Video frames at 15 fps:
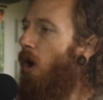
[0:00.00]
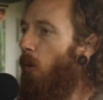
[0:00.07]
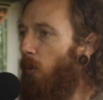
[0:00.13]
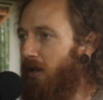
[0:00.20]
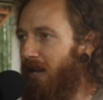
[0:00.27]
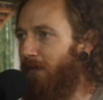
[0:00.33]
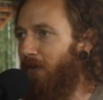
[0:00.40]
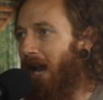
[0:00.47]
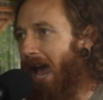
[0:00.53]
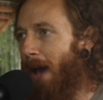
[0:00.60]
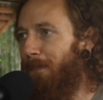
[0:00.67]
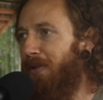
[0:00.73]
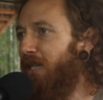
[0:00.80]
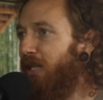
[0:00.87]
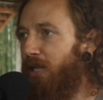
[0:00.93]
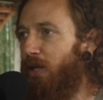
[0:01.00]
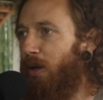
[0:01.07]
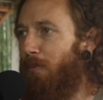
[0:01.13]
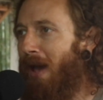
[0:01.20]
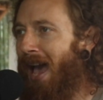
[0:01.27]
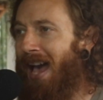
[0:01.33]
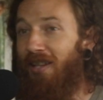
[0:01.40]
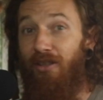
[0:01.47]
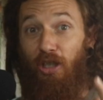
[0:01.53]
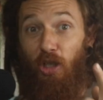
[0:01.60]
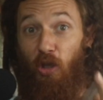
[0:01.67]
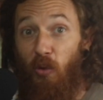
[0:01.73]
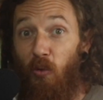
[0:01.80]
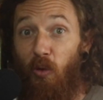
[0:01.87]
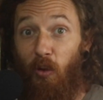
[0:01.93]
whatever happened in your past,
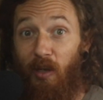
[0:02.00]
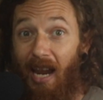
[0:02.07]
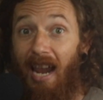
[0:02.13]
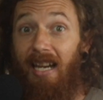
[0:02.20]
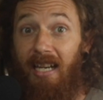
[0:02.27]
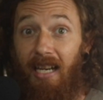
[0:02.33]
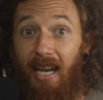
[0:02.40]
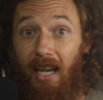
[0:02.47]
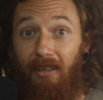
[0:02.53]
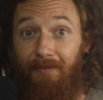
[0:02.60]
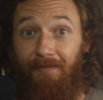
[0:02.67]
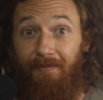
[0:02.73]
you created it.